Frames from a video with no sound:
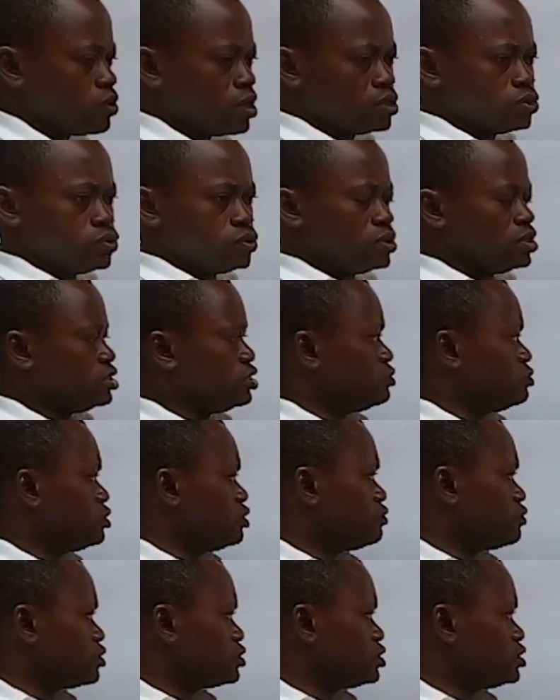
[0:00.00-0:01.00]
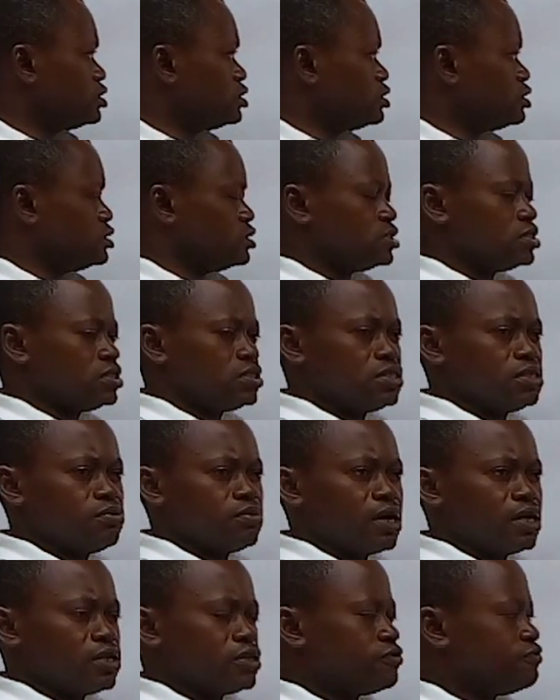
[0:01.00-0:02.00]
120 will give us 60. 60
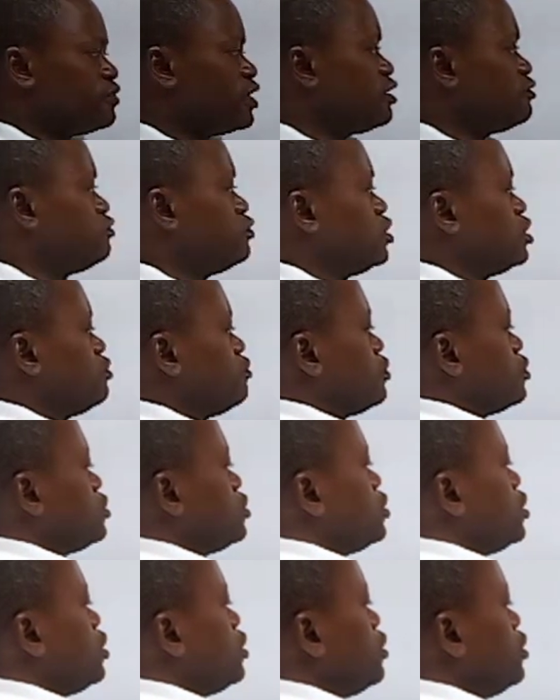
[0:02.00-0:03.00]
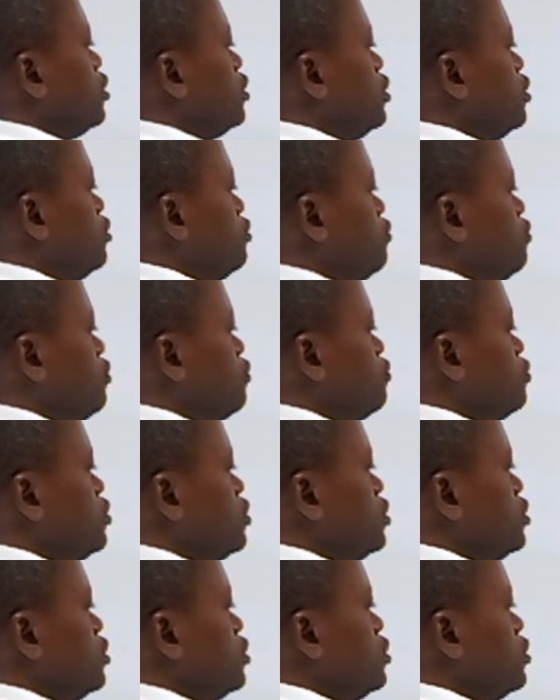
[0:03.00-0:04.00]
minus 5 will give us
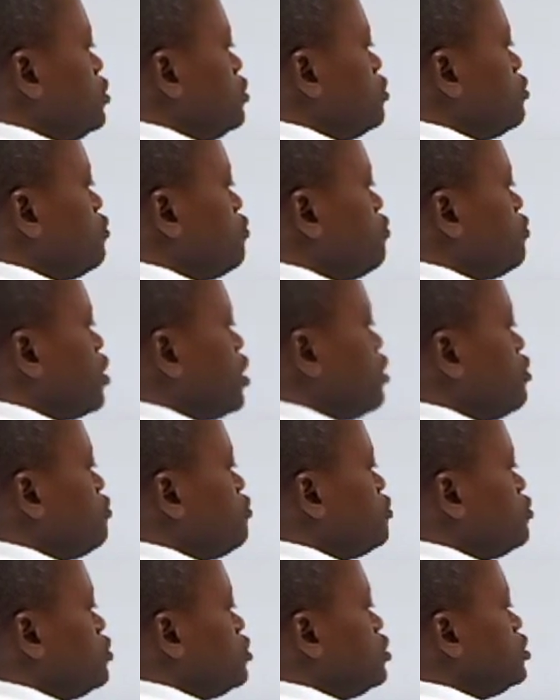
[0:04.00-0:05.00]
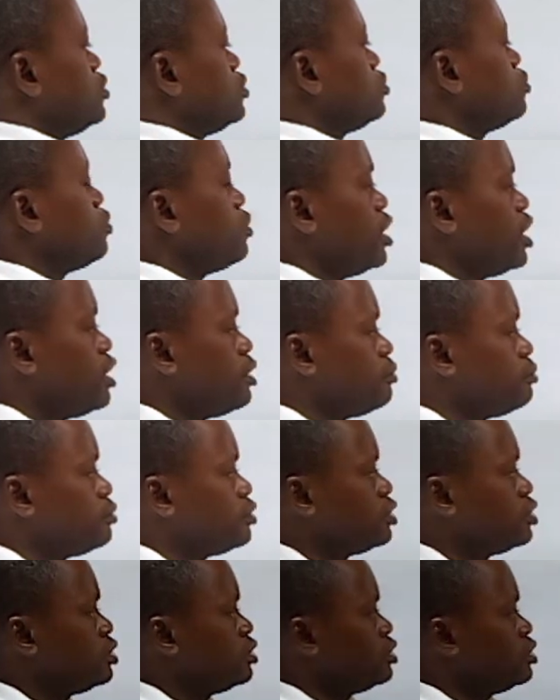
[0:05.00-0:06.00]
55 degrees. So M,
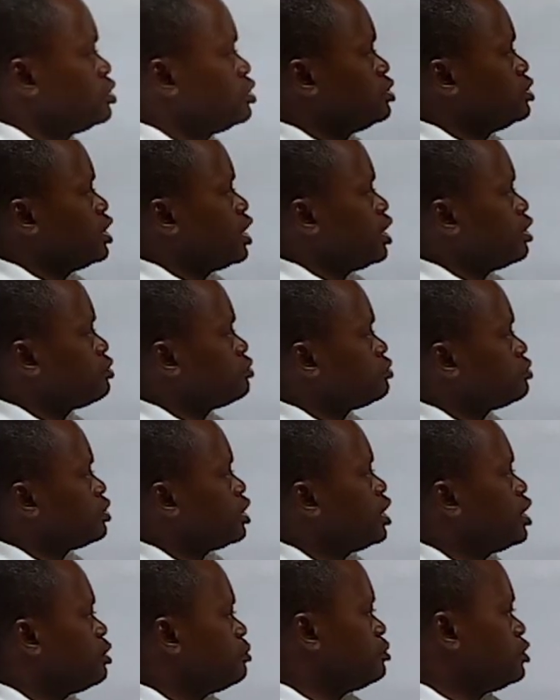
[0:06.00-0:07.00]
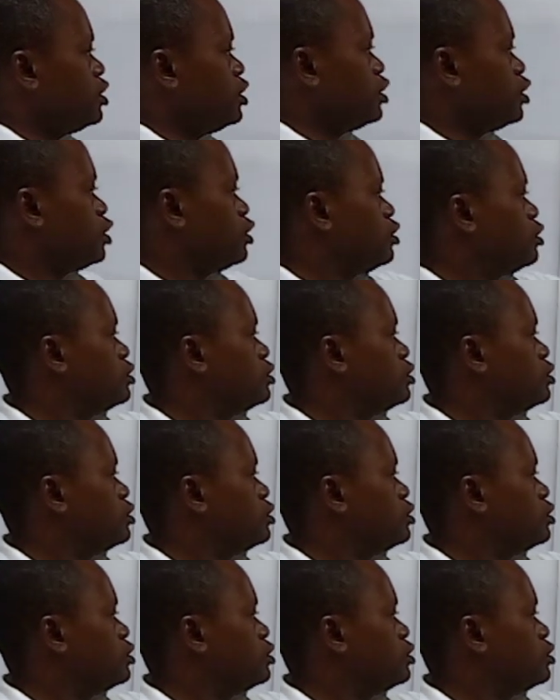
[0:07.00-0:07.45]
the angle M here,